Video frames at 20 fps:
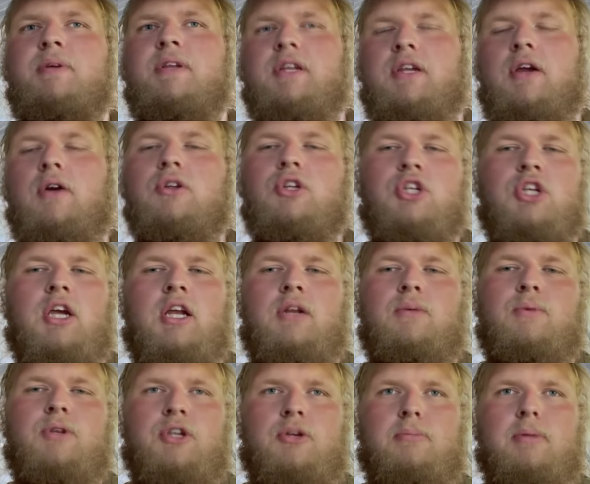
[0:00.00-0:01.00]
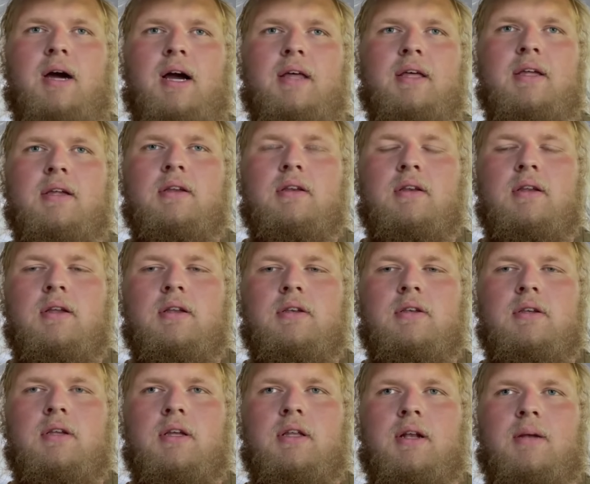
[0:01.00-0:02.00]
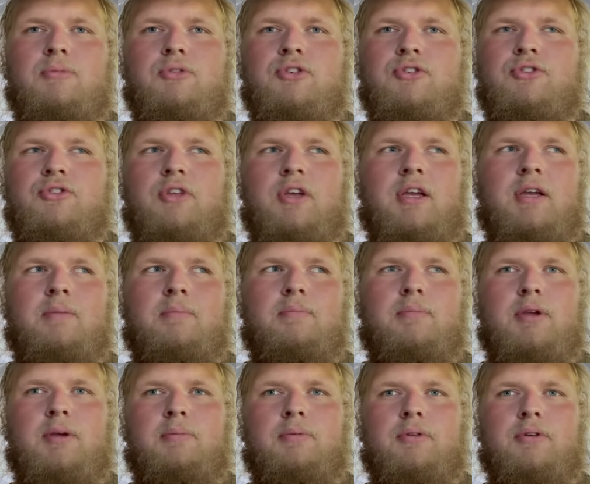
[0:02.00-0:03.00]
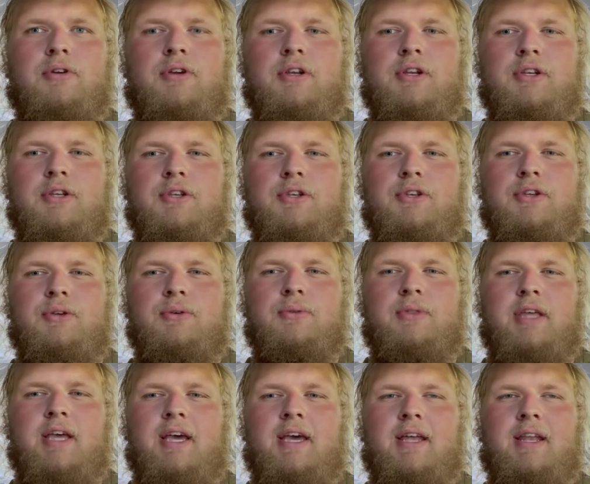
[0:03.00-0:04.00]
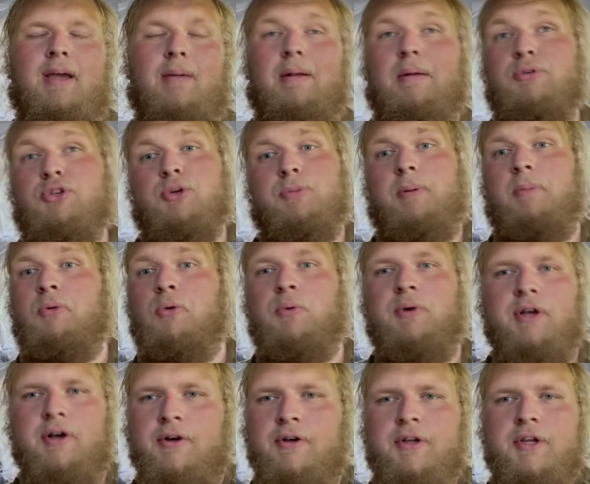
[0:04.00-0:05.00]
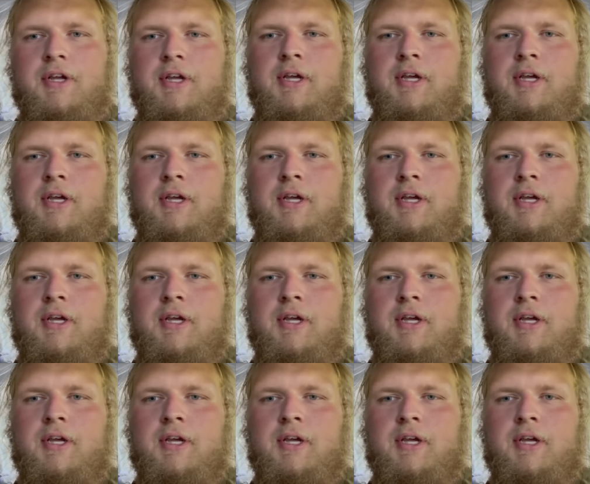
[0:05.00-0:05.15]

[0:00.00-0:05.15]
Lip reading: negotiated when you buy it. And I'm just like, people are going to do that? I mean, I'm sure people will.